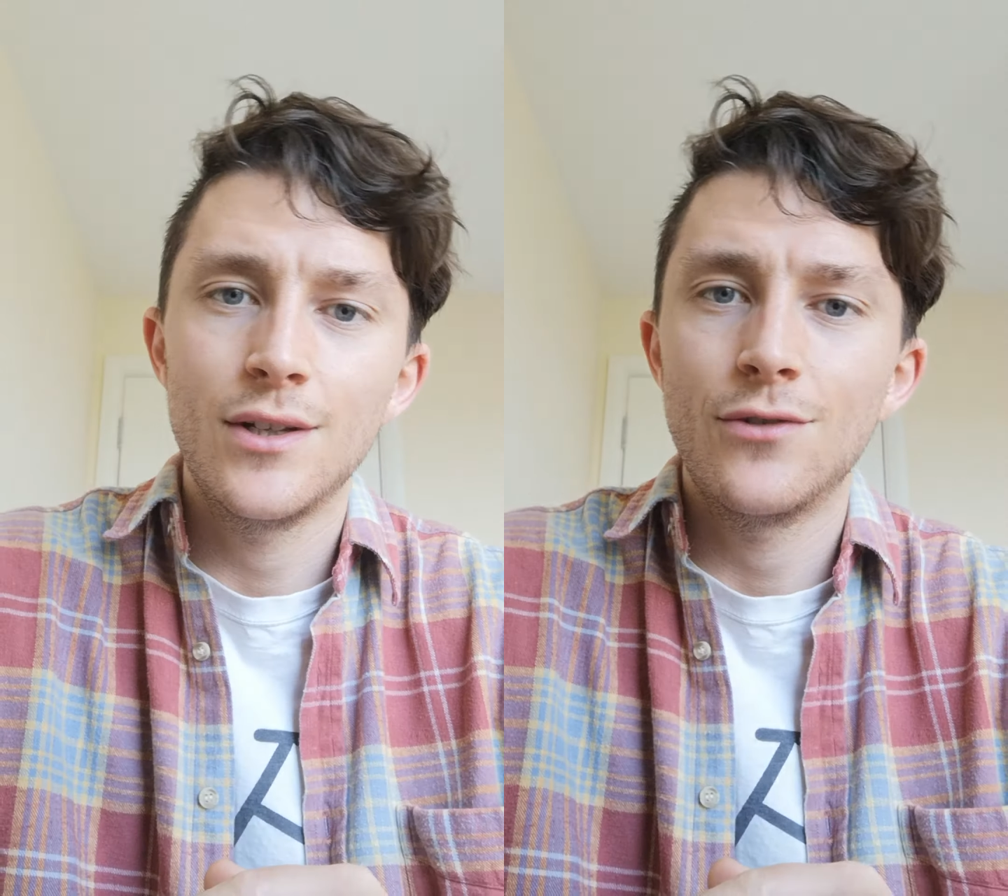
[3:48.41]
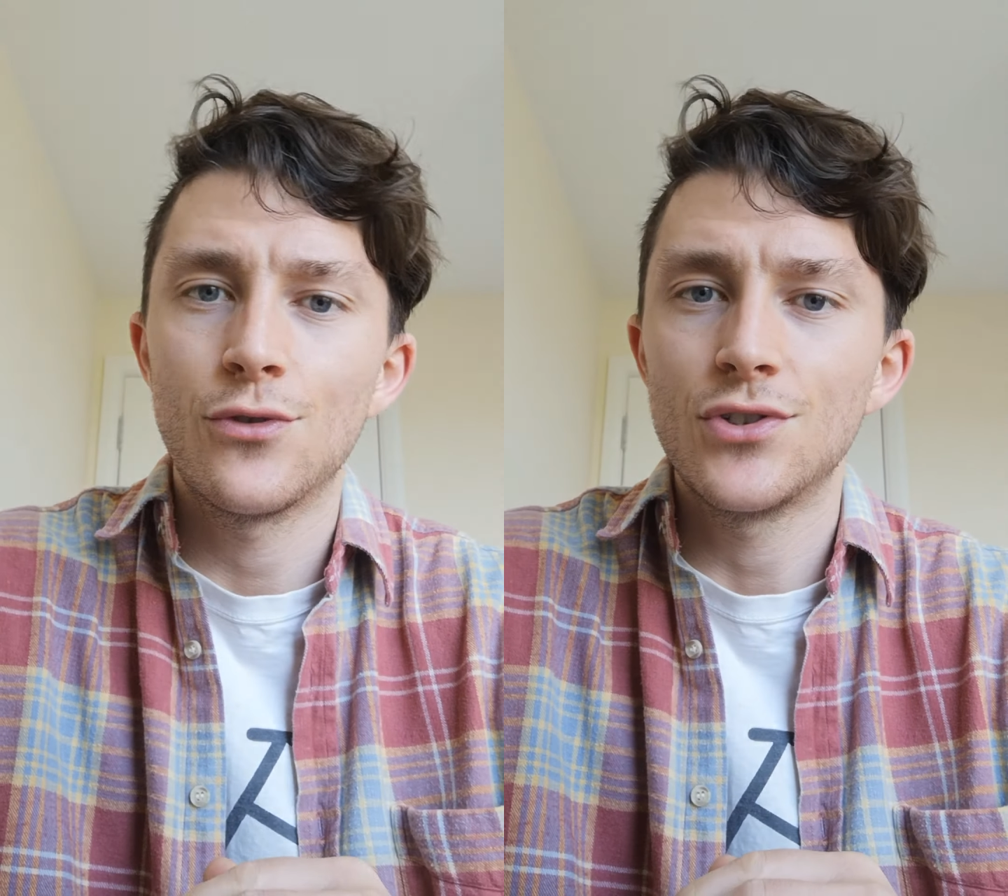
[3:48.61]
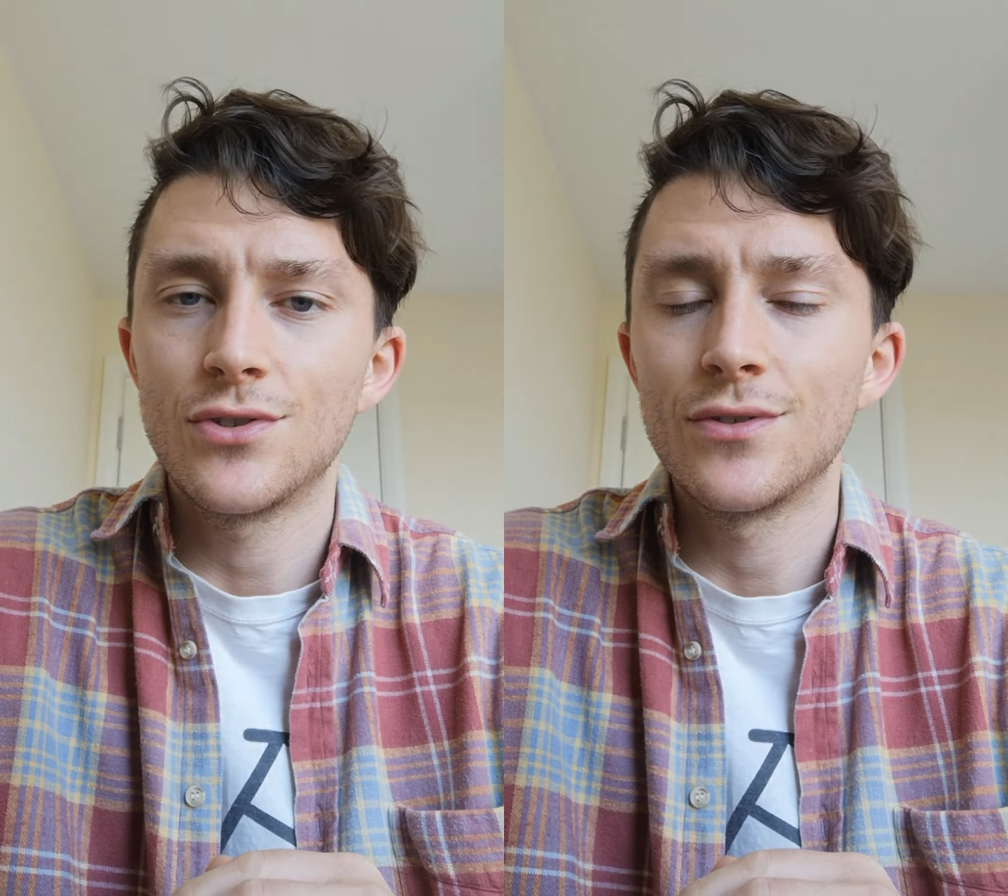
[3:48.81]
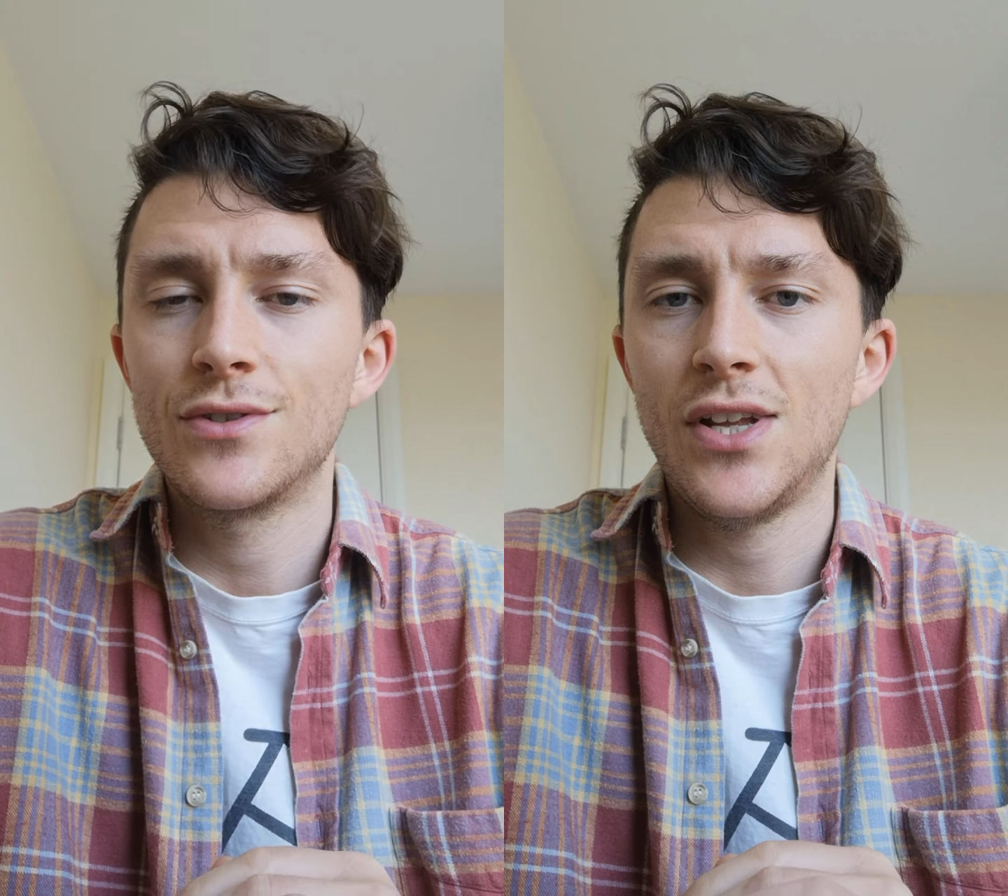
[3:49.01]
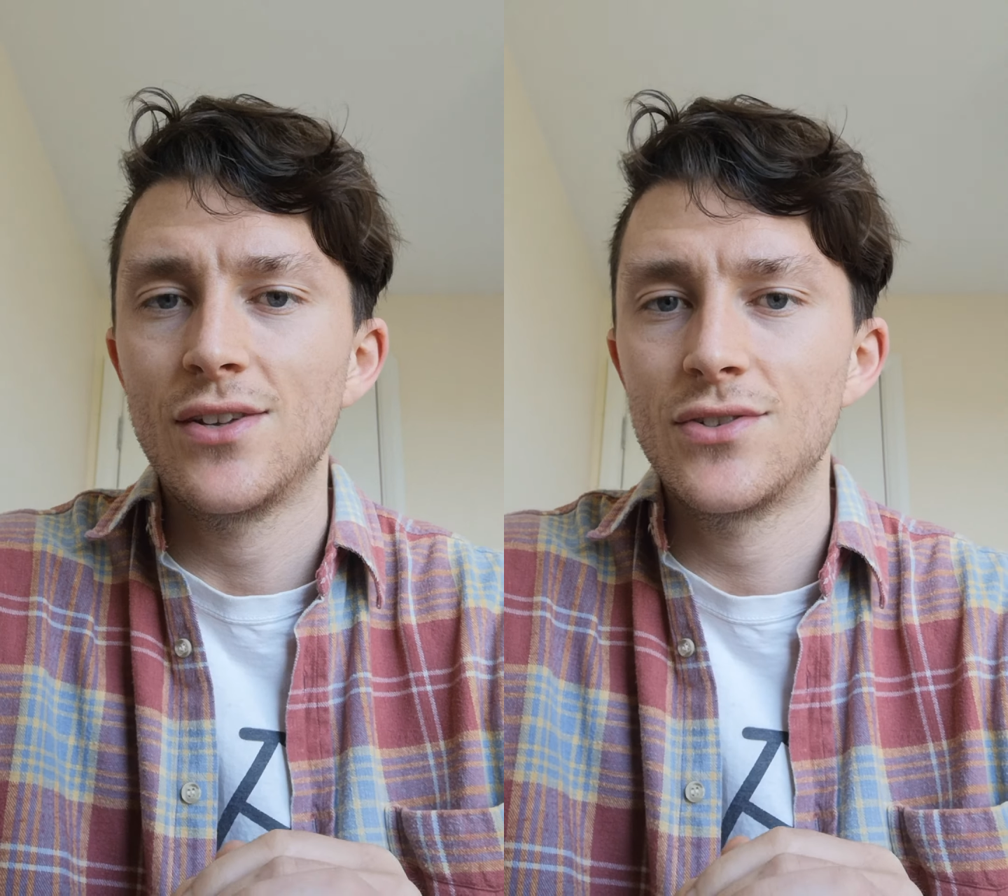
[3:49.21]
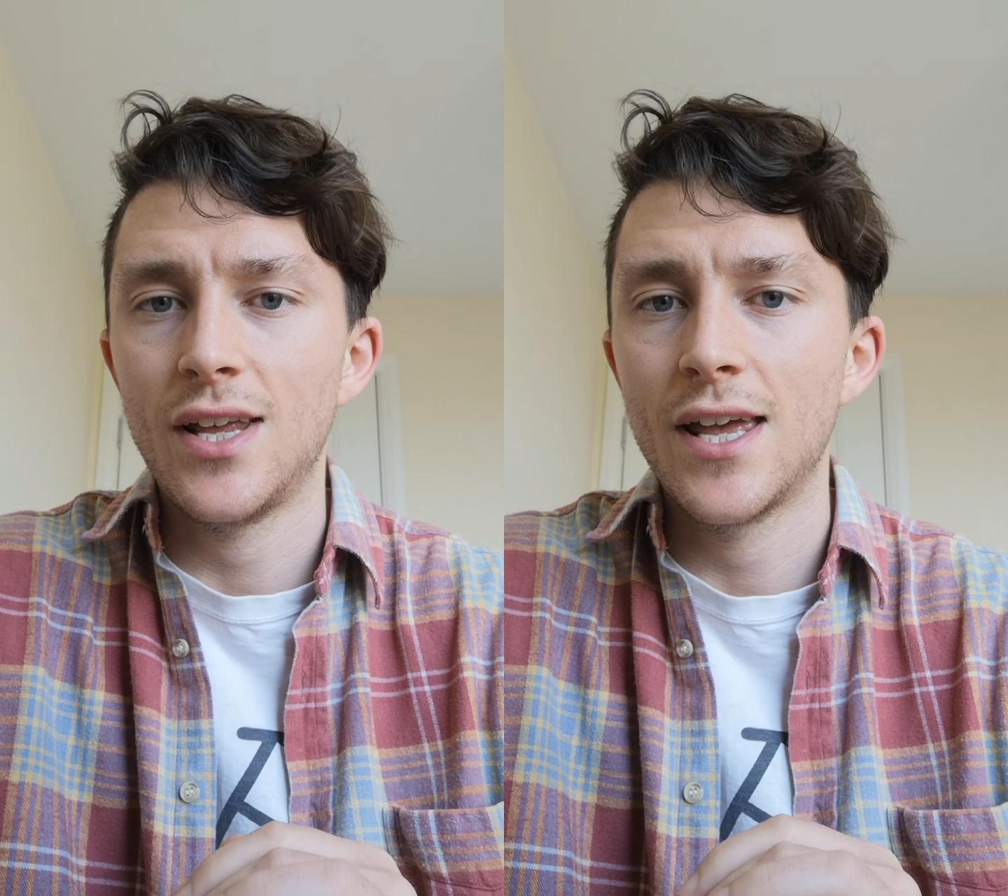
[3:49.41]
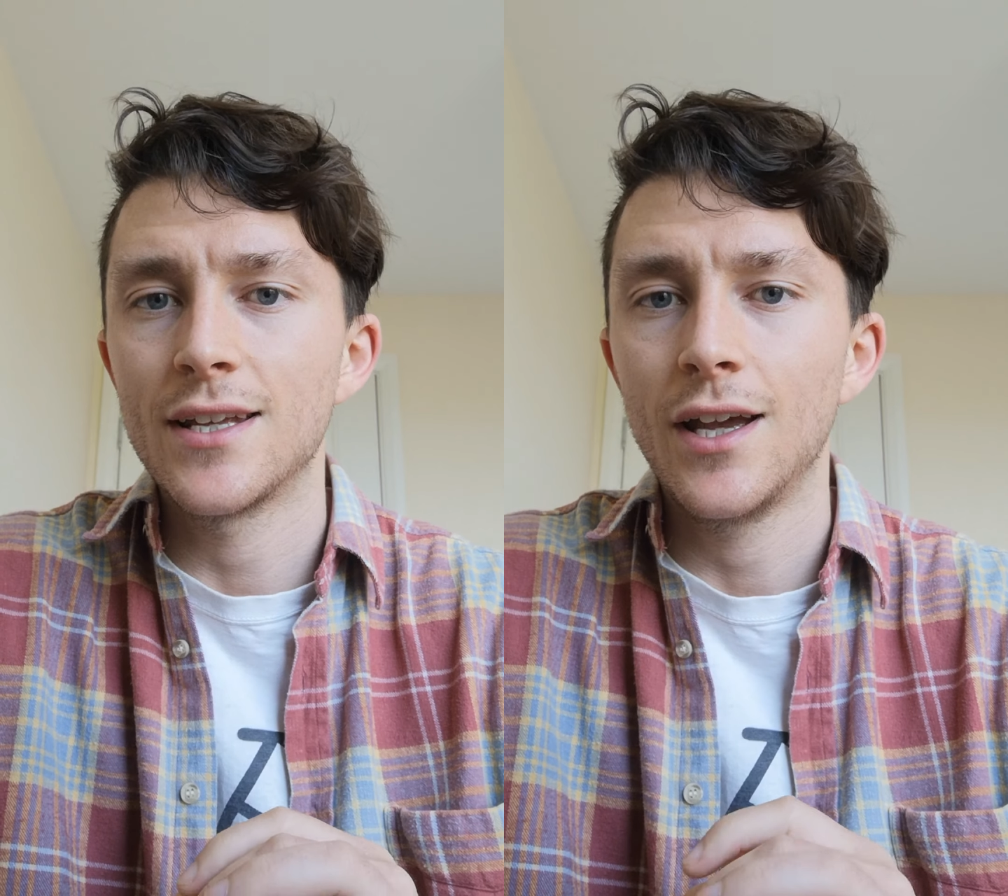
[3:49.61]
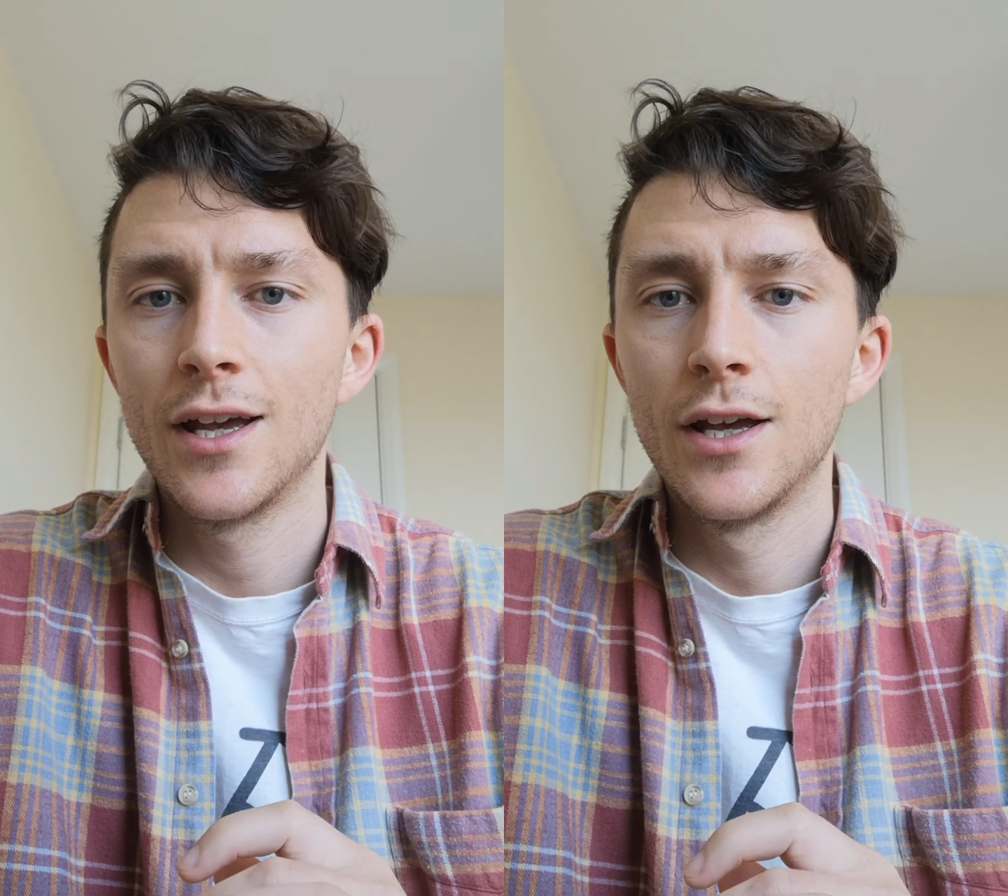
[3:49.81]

for instance, let's say